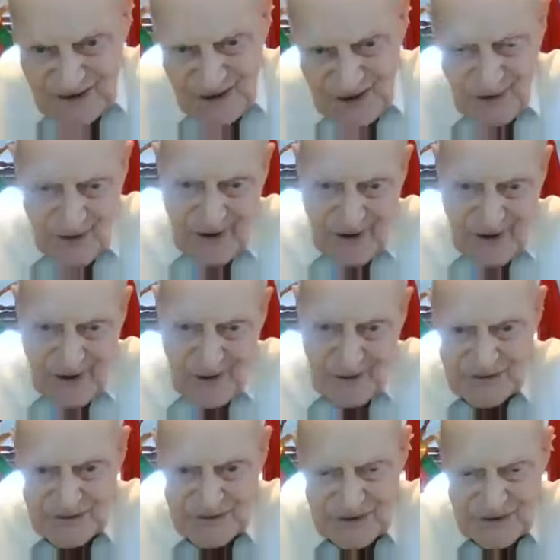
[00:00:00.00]
So I
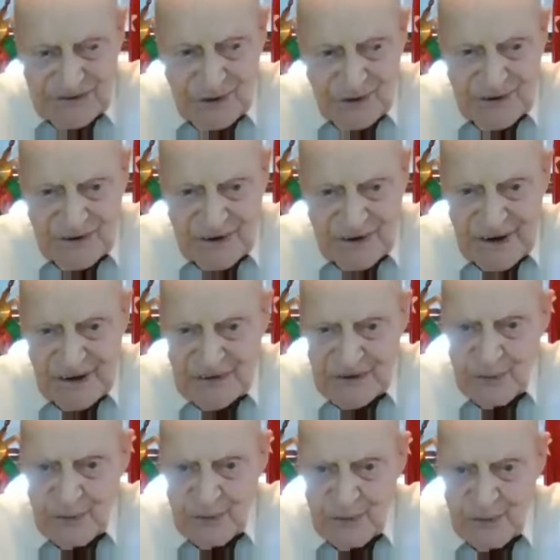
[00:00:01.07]
was joined
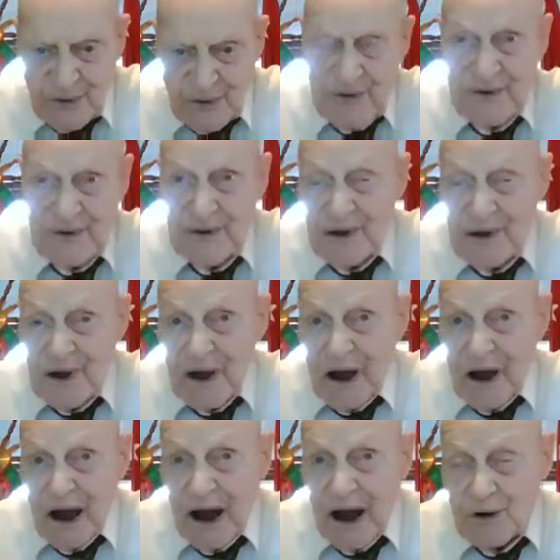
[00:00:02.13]
together with
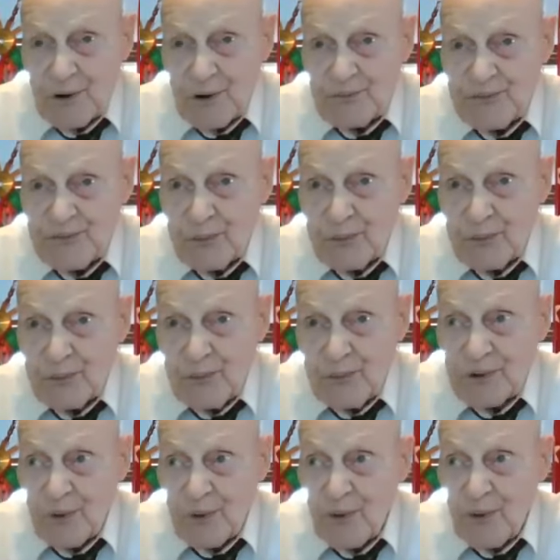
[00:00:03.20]
a group from
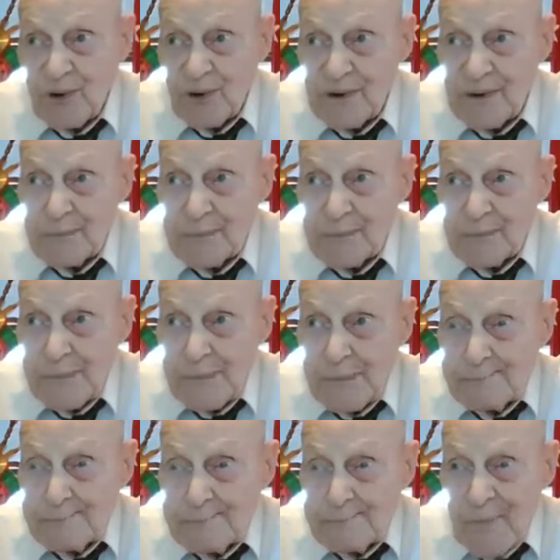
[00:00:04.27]
Baltimore,
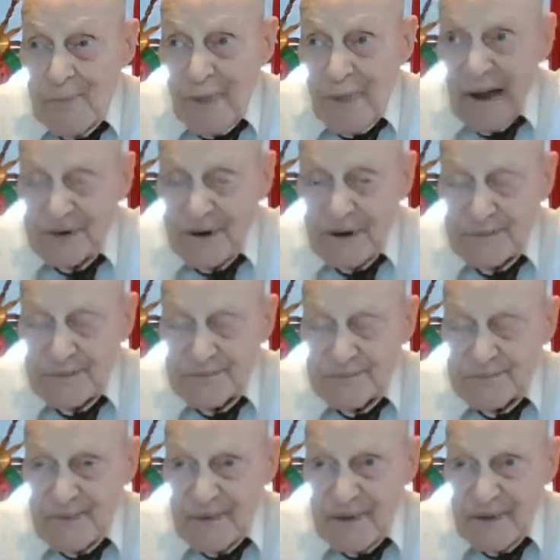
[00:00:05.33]
and
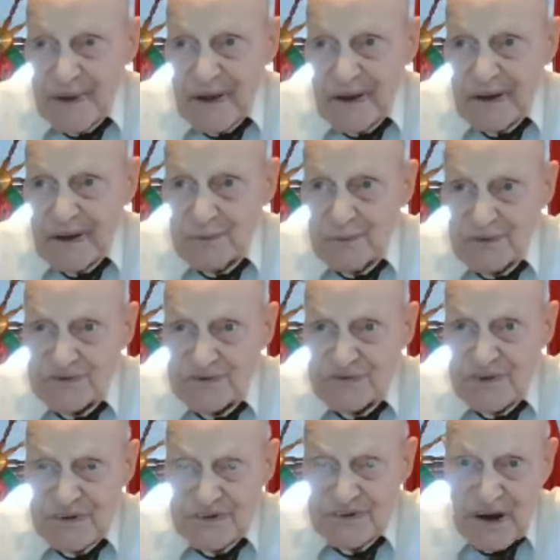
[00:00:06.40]
I was
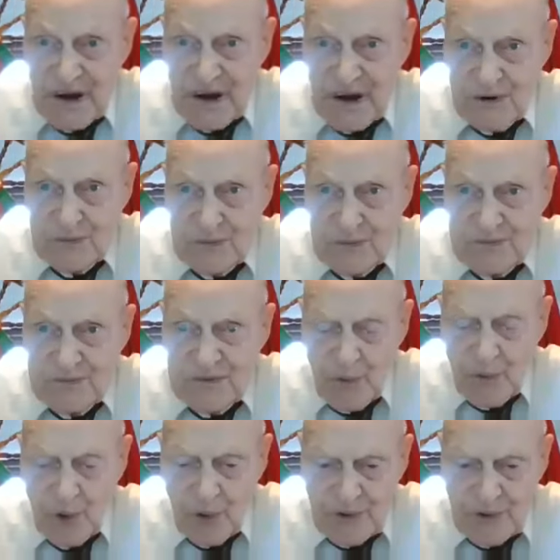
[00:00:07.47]
sent down to
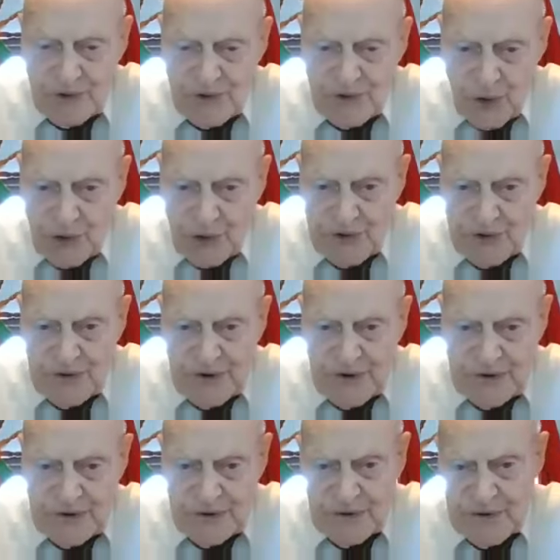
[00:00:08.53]
Camp Gordon, Georgia,
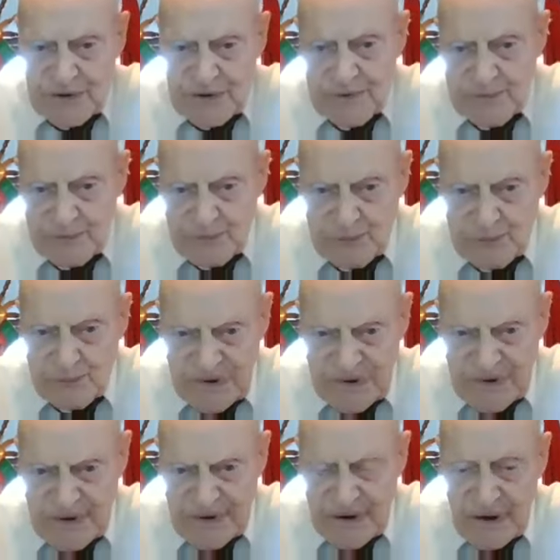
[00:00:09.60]
into the
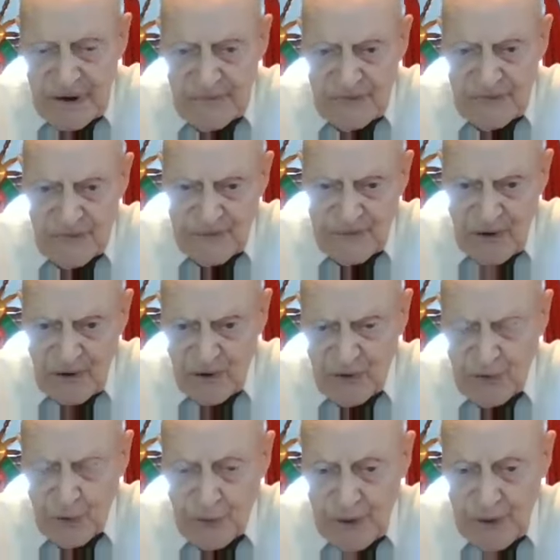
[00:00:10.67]
building of the
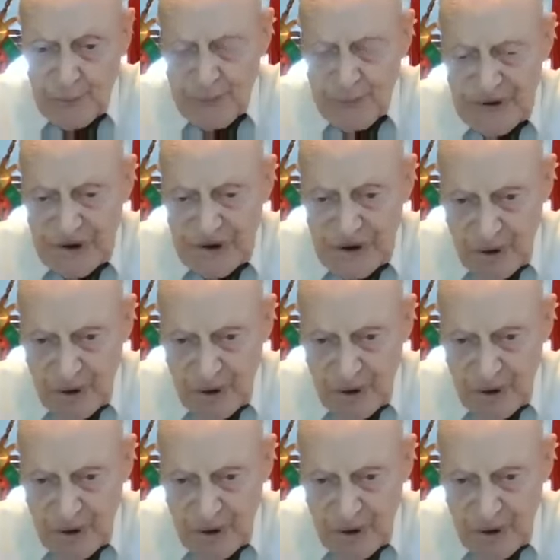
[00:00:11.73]
504th MP